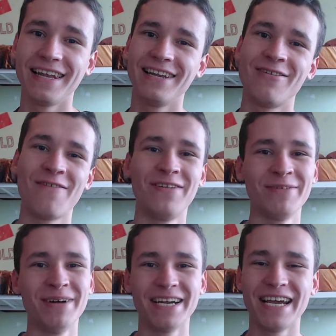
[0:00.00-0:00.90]
Hello
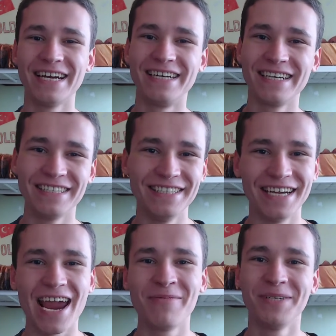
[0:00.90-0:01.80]
everybody, how are you
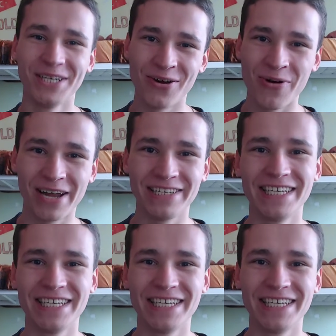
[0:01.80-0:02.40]
doing? I'm doing well.